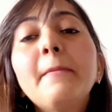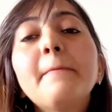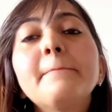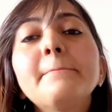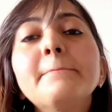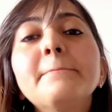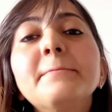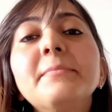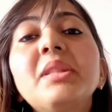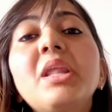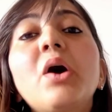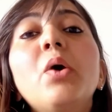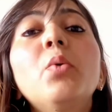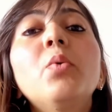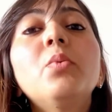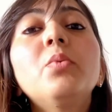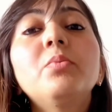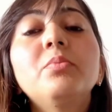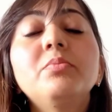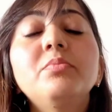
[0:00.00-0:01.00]
mm,
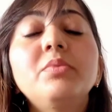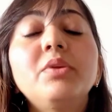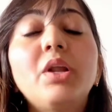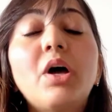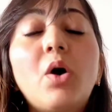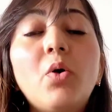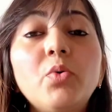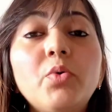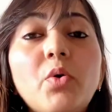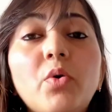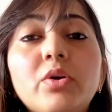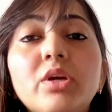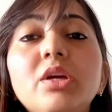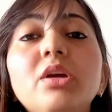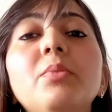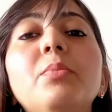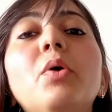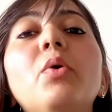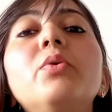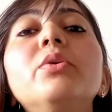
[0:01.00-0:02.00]
now now talking
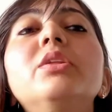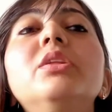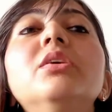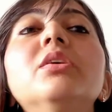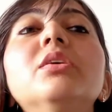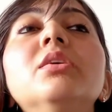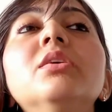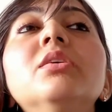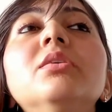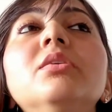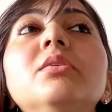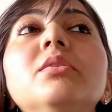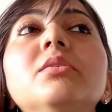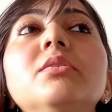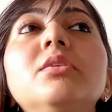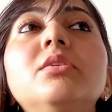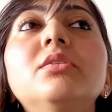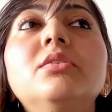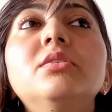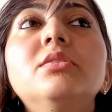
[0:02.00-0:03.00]
about the
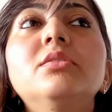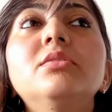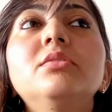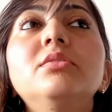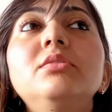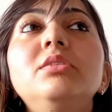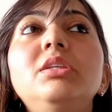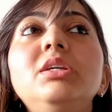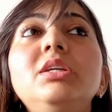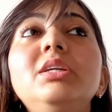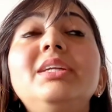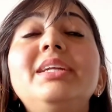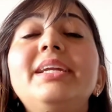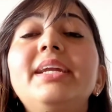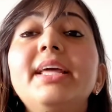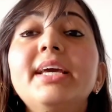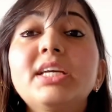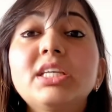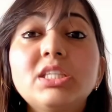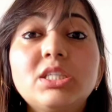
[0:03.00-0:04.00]
uh, the
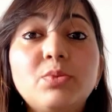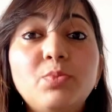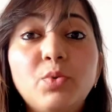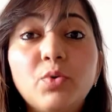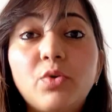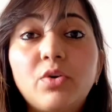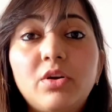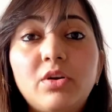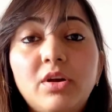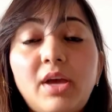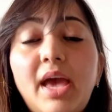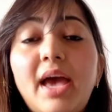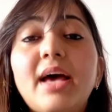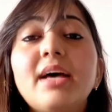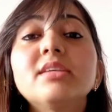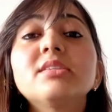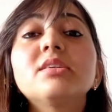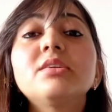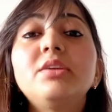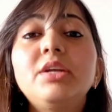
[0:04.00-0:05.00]
textbook
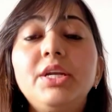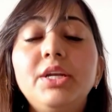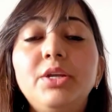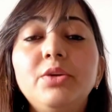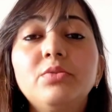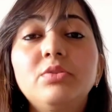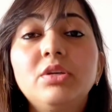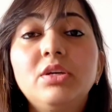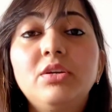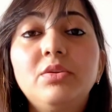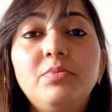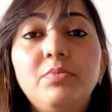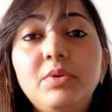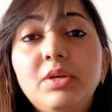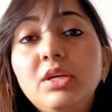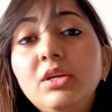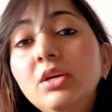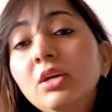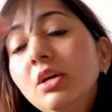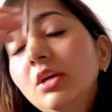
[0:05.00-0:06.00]
as a
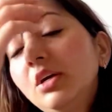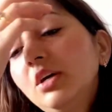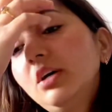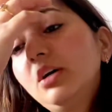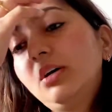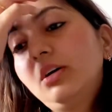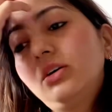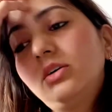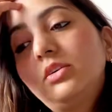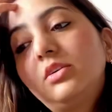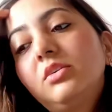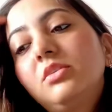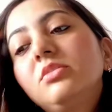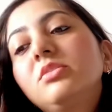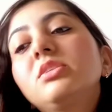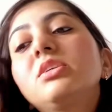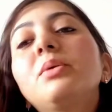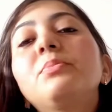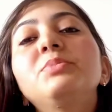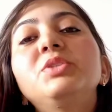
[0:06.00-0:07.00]
radiotherapy uh,
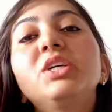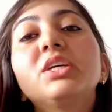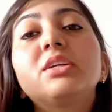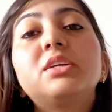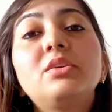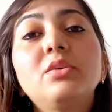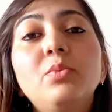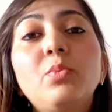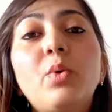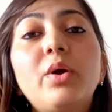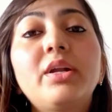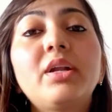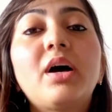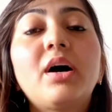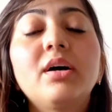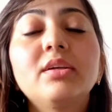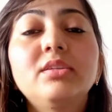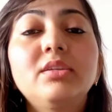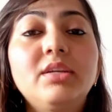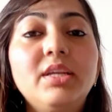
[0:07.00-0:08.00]
subject what
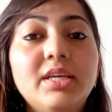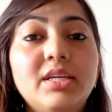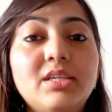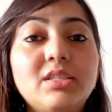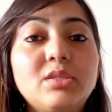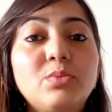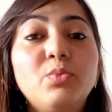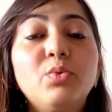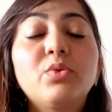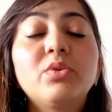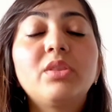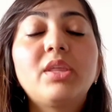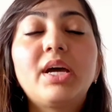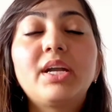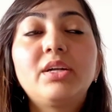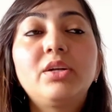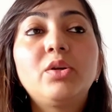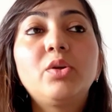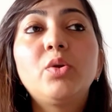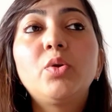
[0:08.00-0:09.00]
are the textbook
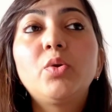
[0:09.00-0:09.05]
that